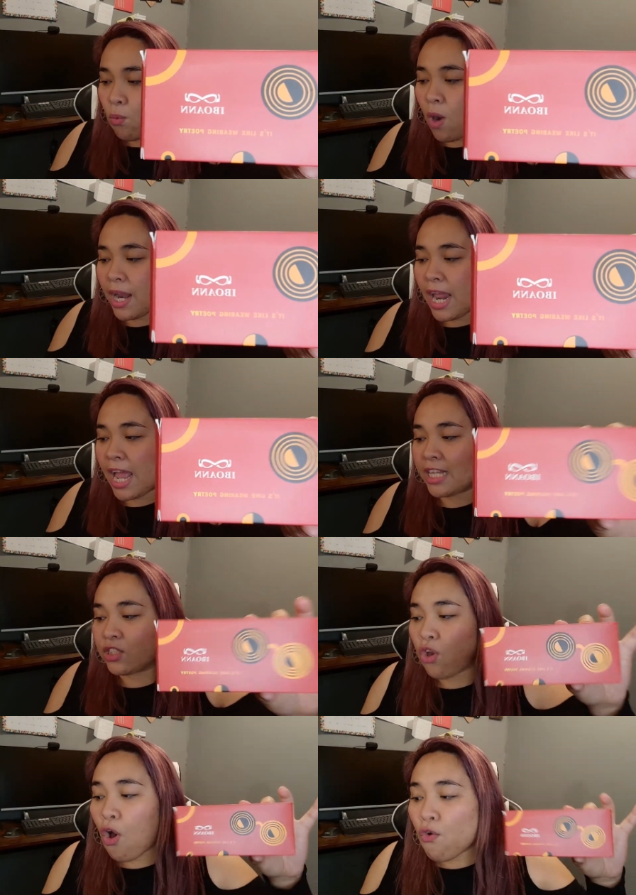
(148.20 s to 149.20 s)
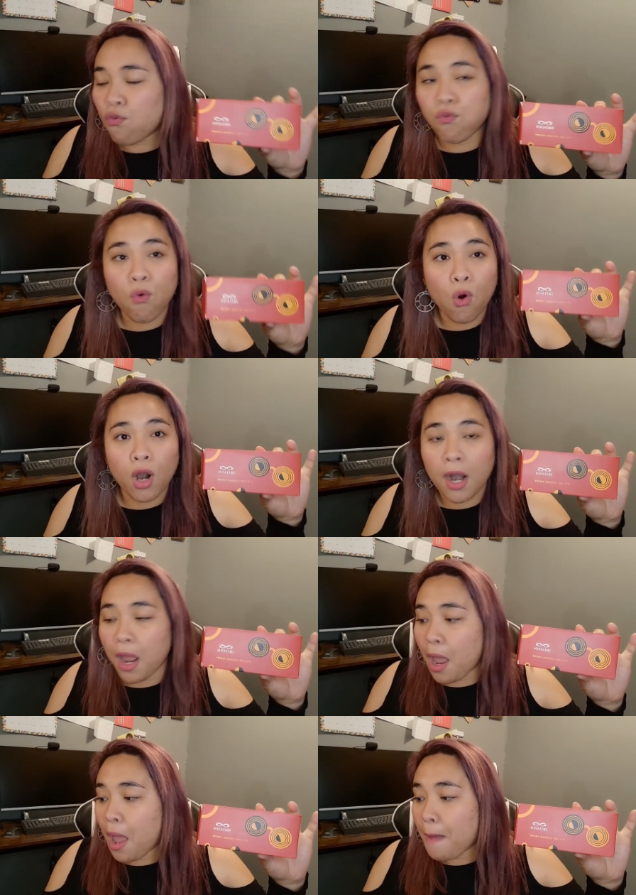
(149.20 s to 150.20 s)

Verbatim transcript: one has four